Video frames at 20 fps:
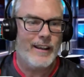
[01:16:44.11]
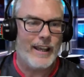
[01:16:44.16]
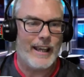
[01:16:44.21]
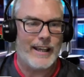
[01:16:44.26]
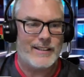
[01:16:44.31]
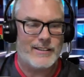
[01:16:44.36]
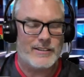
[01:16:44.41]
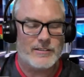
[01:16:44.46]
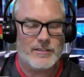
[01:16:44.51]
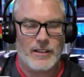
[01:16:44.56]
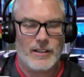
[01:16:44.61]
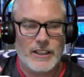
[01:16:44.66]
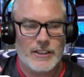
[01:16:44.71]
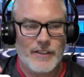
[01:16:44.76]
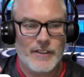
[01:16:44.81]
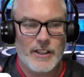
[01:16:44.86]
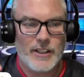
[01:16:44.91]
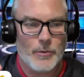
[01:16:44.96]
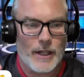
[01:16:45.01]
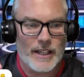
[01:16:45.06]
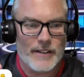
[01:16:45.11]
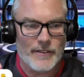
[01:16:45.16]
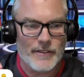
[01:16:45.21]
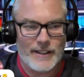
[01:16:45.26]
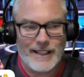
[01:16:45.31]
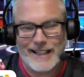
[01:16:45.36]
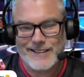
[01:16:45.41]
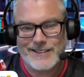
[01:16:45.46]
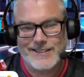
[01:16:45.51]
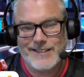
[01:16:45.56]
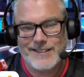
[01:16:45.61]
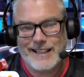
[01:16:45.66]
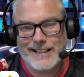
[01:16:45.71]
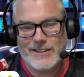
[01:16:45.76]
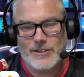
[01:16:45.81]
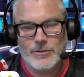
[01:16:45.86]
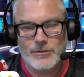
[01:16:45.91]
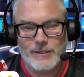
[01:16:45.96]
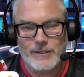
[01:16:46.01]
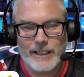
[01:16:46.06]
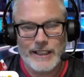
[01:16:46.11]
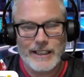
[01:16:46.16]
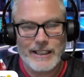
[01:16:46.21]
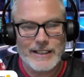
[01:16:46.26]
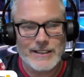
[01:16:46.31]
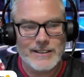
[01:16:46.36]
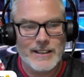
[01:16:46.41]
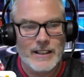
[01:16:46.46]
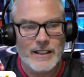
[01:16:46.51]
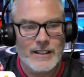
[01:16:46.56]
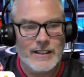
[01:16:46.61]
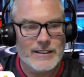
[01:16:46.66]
exercise for UEFA. That's that's all it is.